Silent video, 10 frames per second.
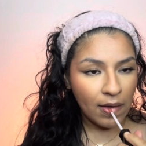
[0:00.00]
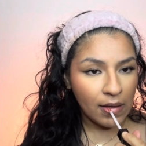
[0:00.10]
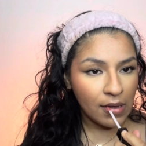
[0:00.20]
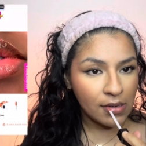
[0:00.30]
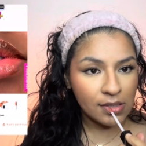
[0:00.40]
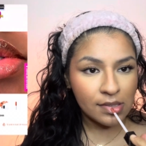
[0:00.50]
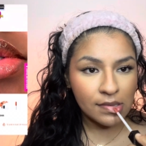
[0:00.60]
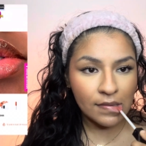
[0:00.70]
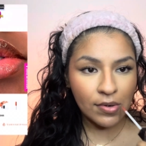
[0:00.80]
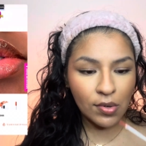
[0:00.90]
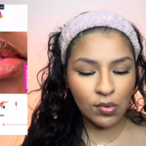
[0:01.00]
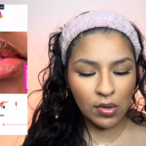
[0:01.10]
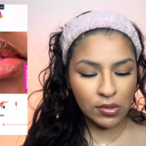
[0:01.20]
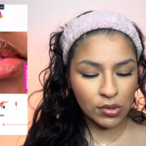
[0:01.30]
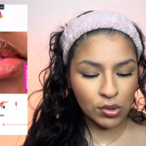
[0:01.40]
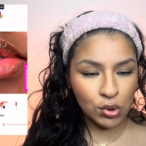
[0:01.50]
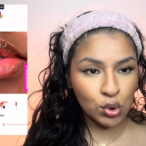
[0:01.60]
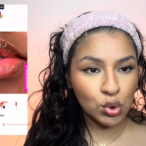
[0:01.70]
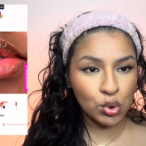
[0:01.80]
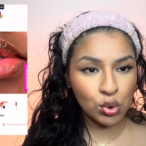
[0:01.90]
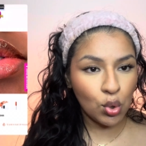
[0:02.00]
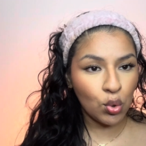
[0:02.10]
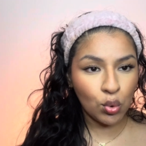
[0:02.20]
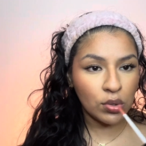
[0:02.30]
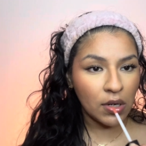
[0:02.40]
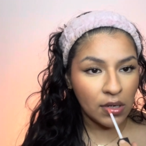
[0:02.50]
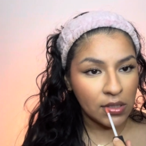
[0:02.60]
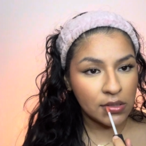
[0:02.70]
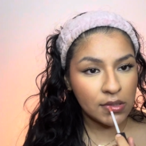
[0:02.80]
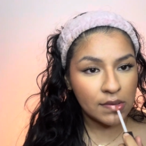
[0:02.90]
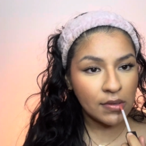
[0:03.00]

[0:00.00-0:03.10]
it's so nice.